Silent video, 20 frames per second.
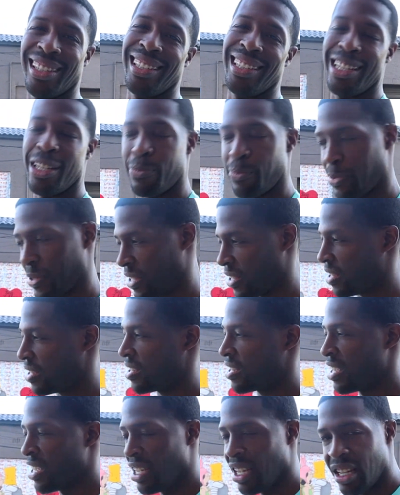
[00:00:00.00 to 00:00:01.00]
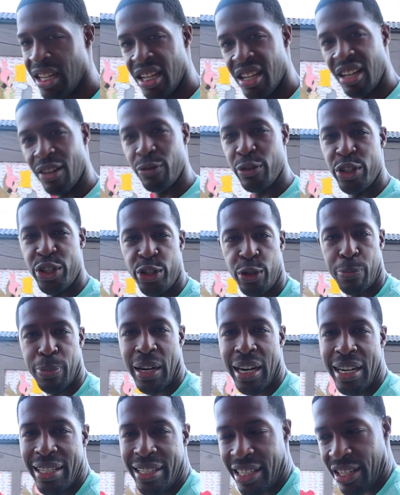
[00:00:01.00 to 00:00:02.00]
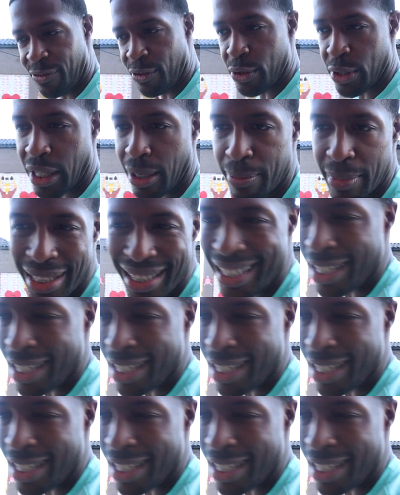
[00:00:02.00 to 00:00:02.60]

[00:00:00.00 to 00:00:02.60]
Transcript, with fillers: glimpse of what you probably see if you come to